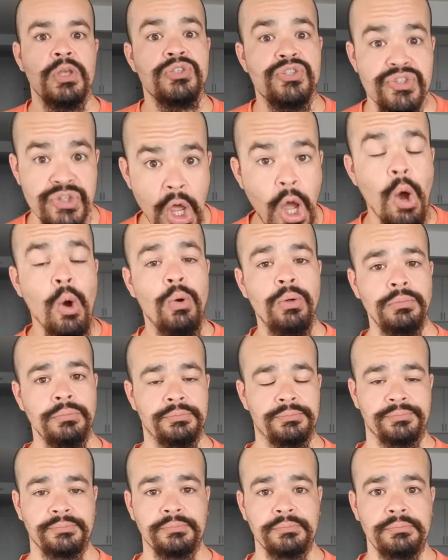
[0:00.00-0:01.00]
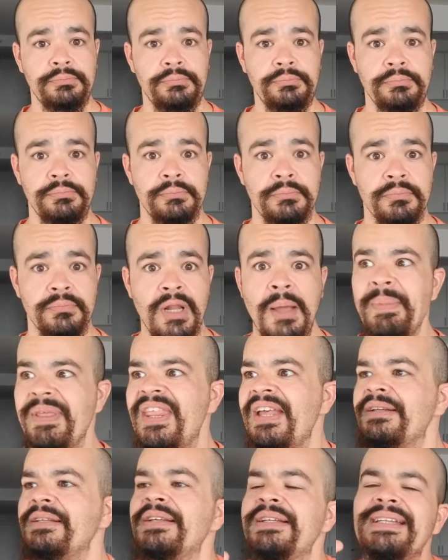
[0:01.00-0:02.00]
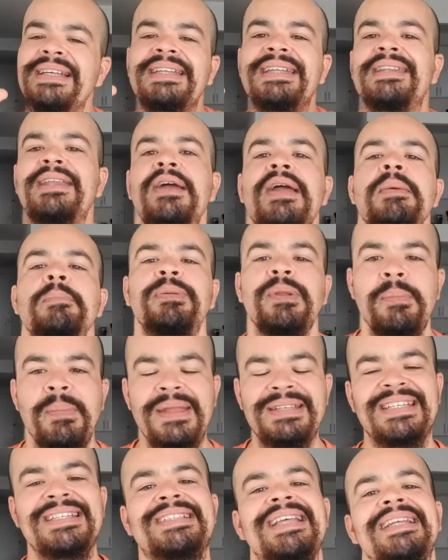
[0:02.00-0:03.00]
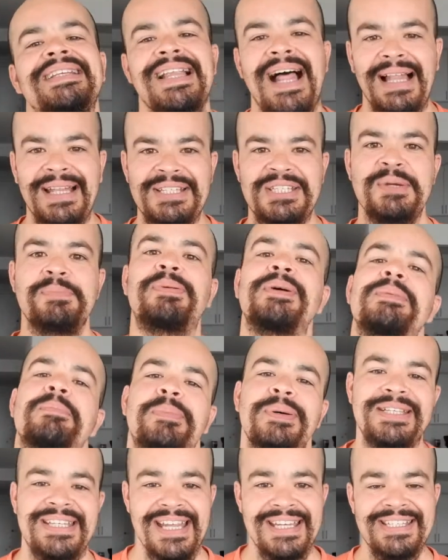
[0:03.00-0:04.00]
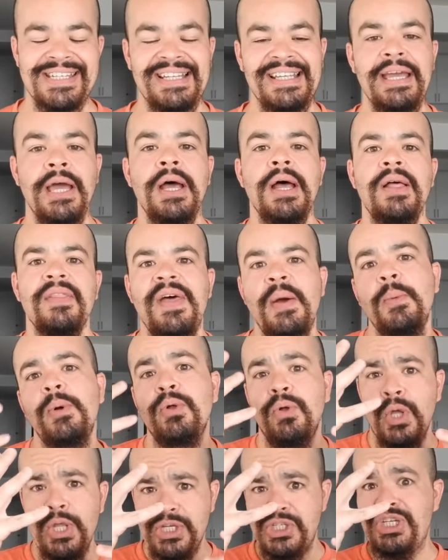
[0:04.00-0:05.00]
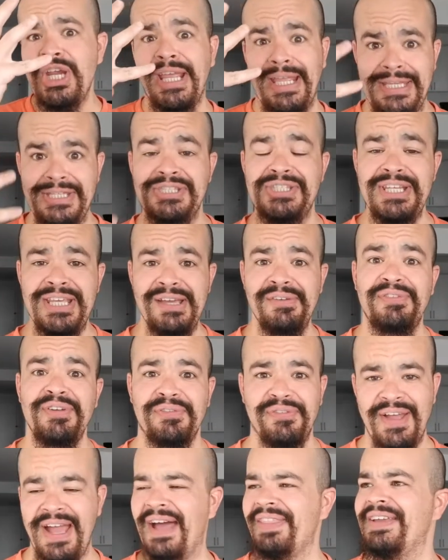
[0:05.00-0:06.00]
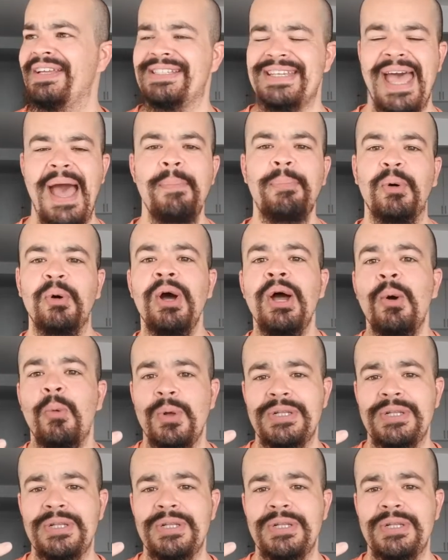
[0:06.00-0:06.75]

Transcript: So, I mean, they're implementing technology potentially that will check and see if you're, I think it's Apple,